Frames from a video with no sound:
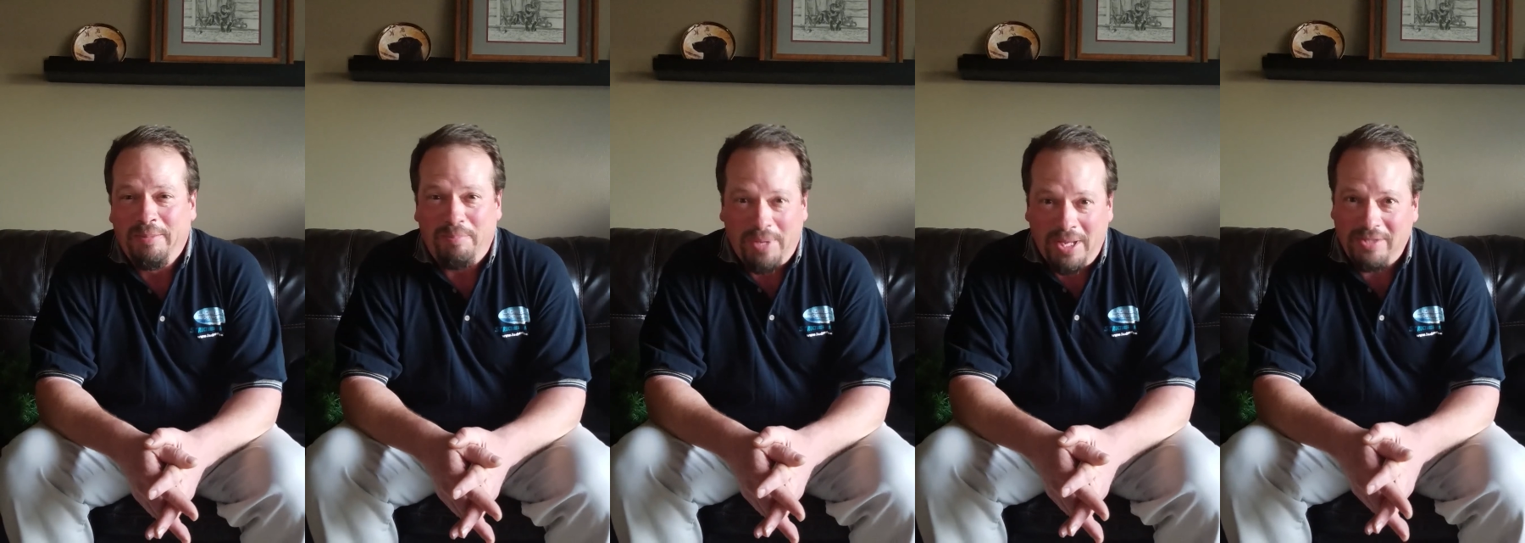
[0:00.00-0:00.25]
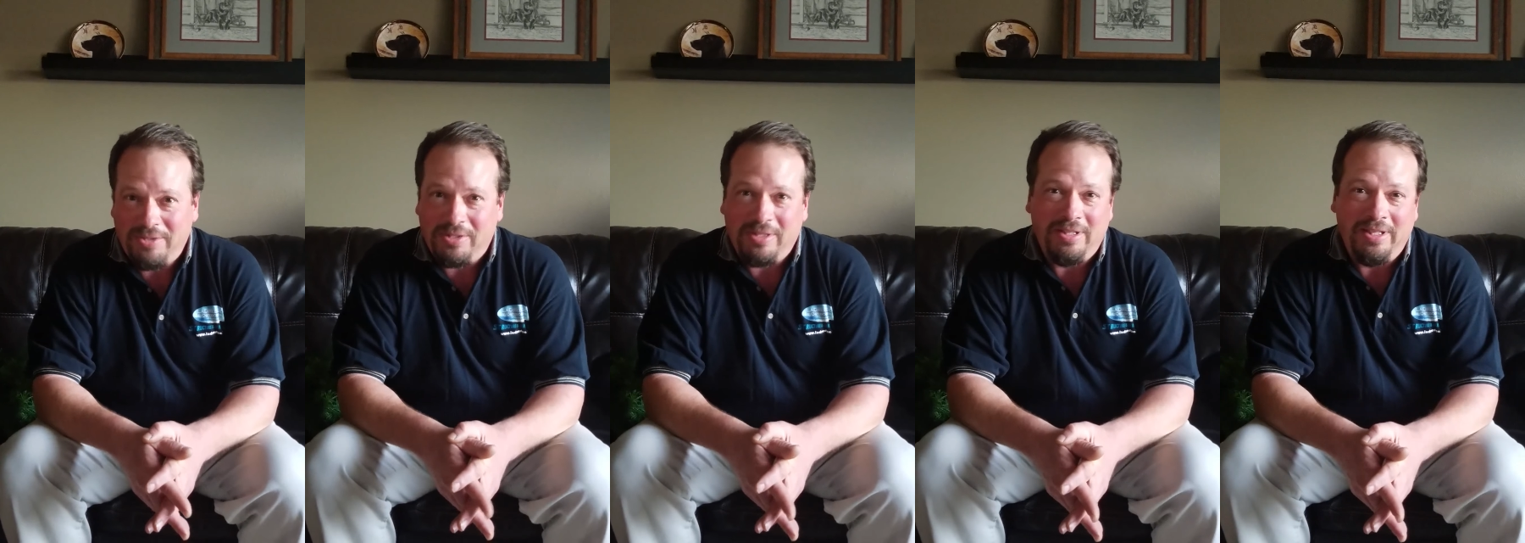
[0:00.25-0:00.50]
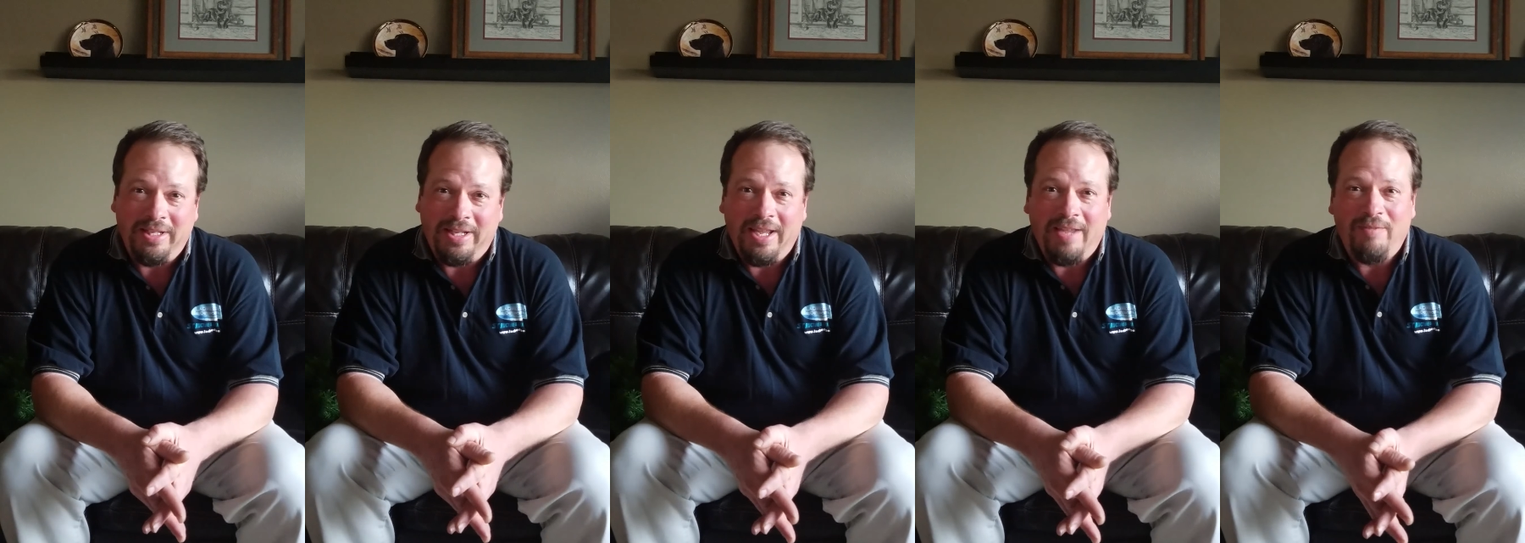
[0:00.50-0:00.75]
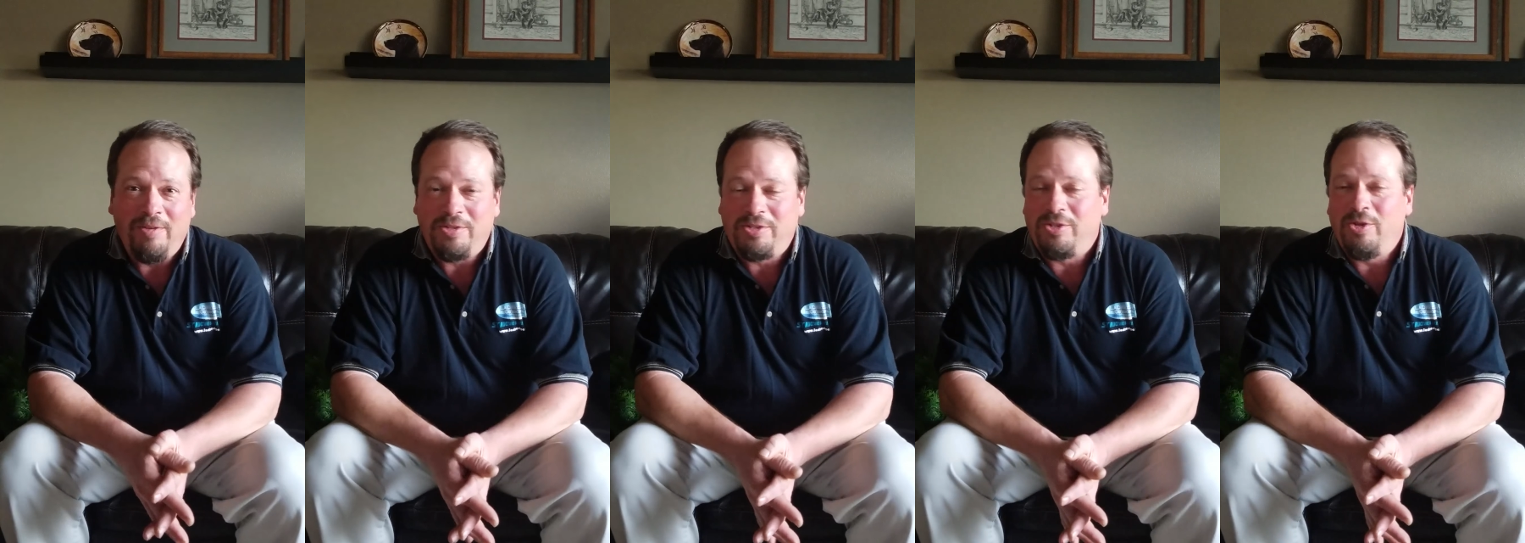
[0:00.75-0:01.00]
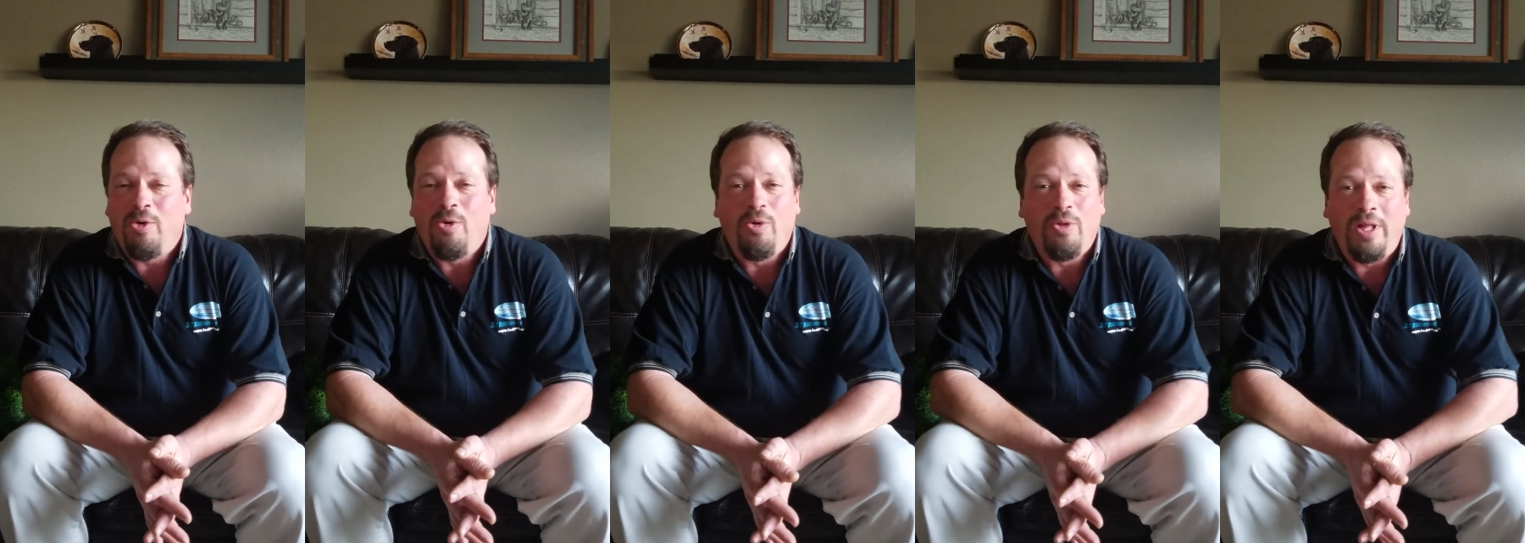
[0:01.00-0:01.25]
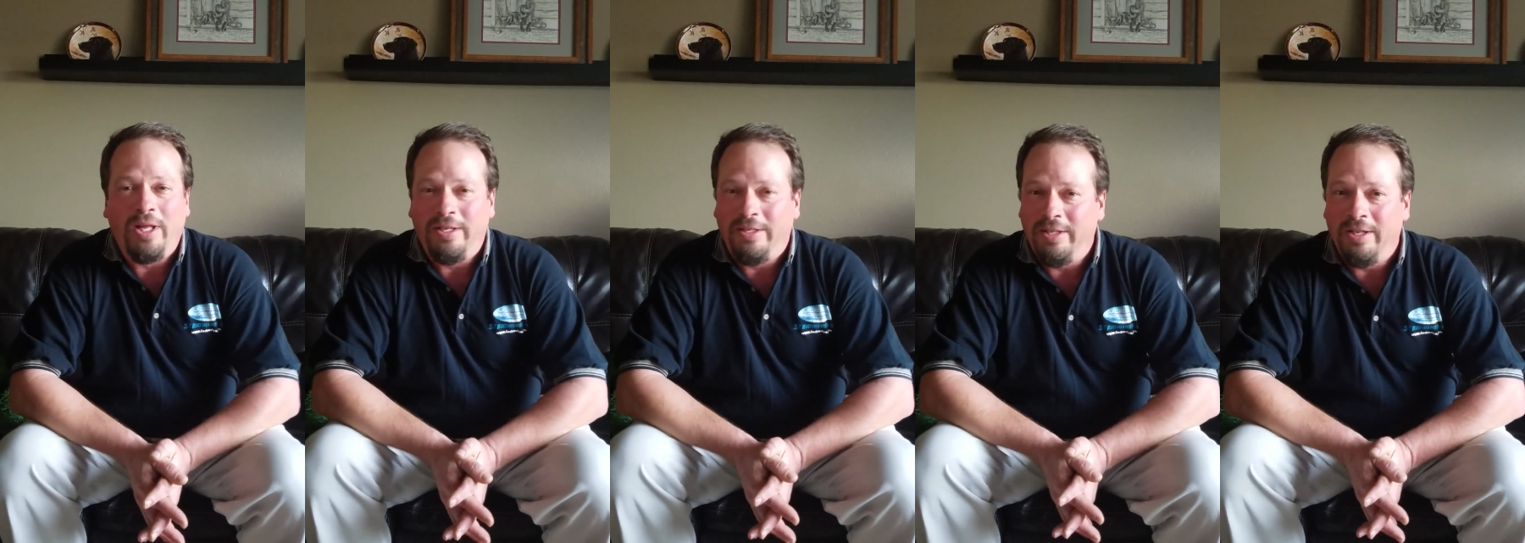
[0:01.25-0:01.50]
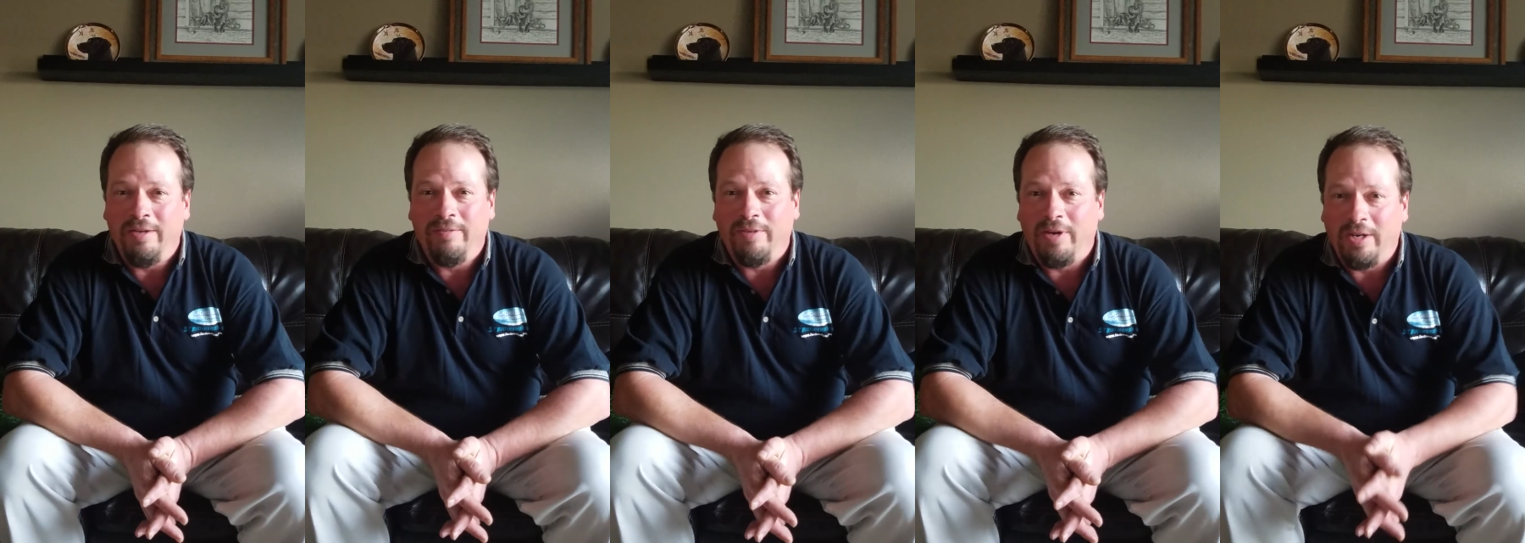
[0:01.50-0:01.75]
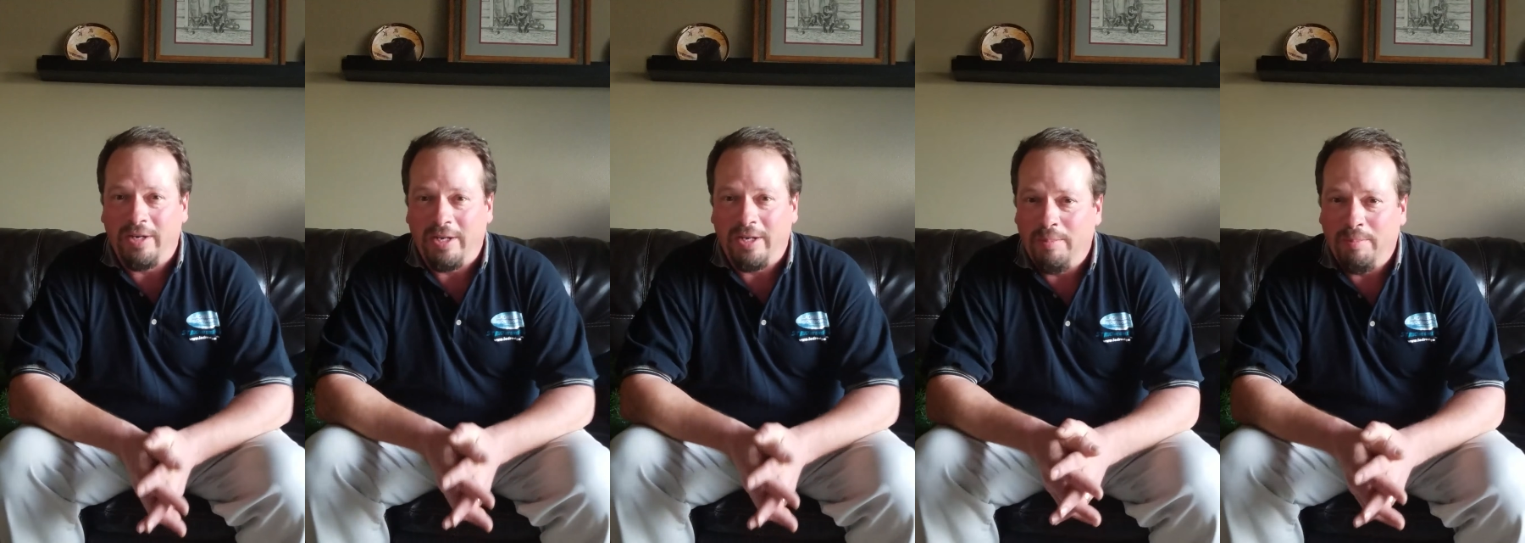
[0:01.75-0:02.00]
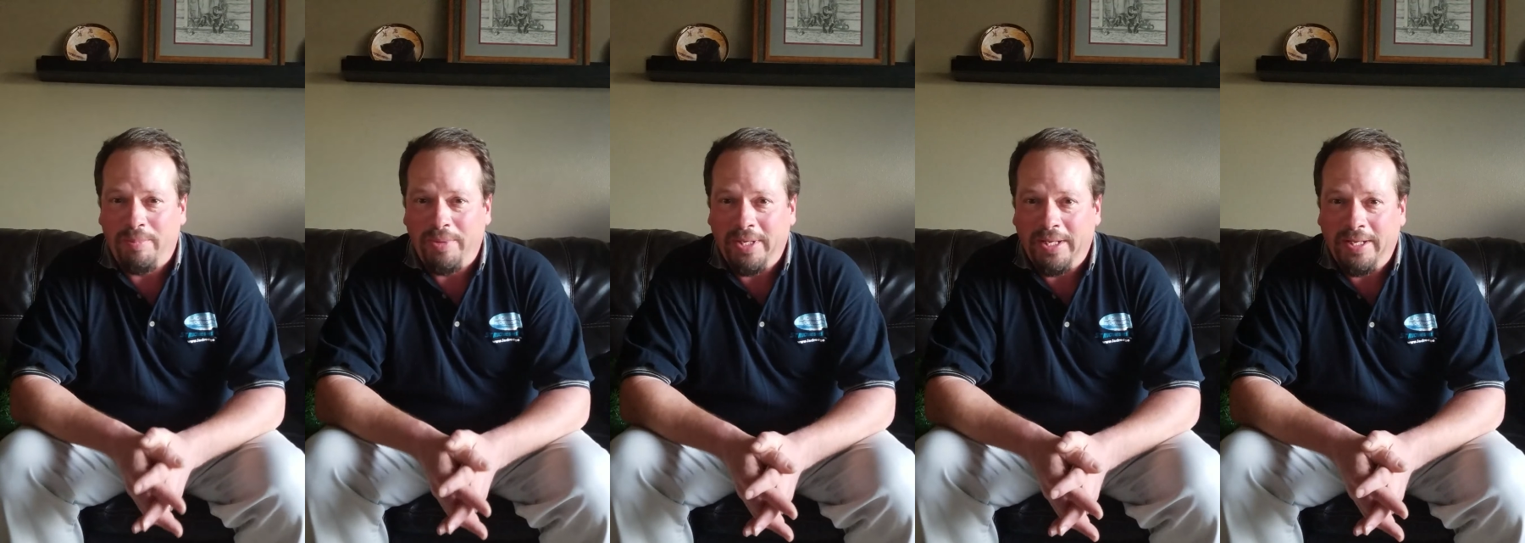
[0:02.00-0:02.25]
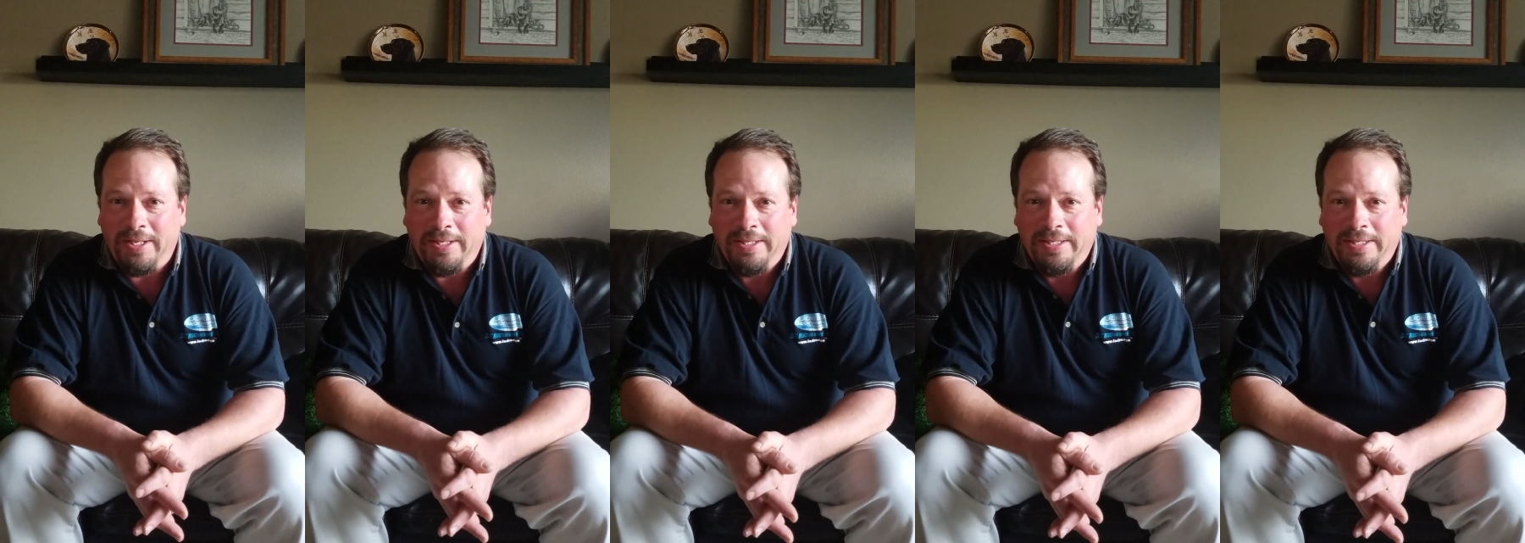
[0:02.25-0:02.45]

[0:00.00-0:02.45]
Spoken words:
basically gave us the whole idea of our company.